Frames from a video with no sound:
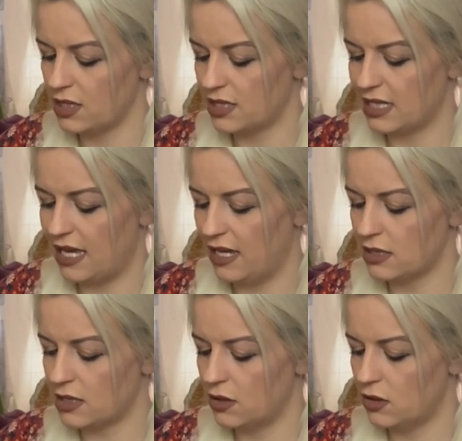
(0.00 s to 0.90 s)
Let's
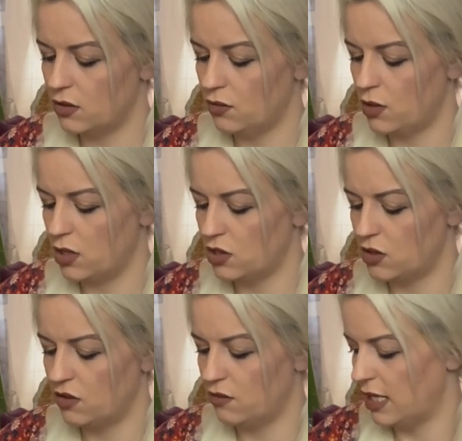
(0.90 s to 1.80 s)
get 1
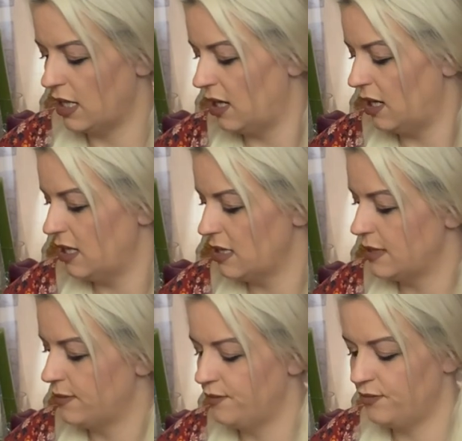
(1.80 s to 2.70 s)
to 3
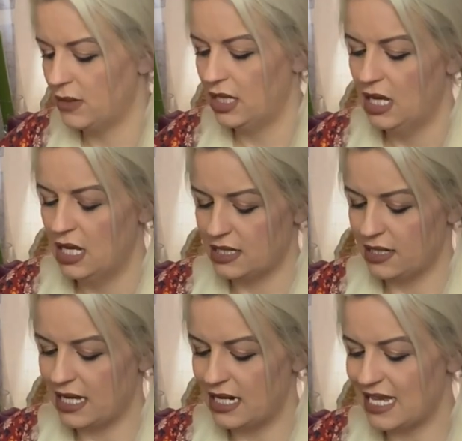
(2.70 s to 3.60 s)
cards. So
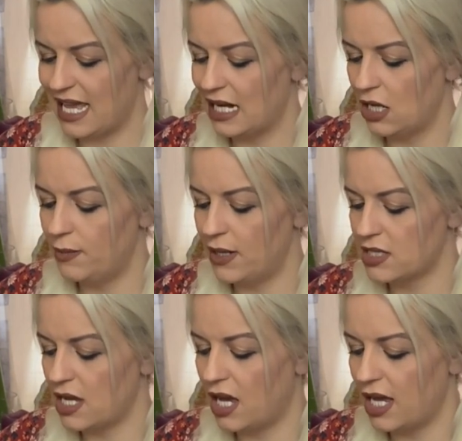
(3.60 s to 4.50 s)
it's going to take a little bit of
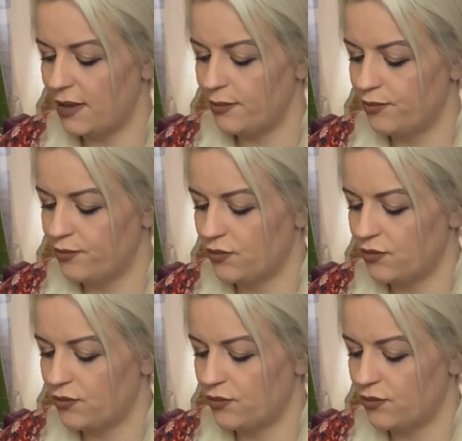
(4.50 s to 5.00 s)
time.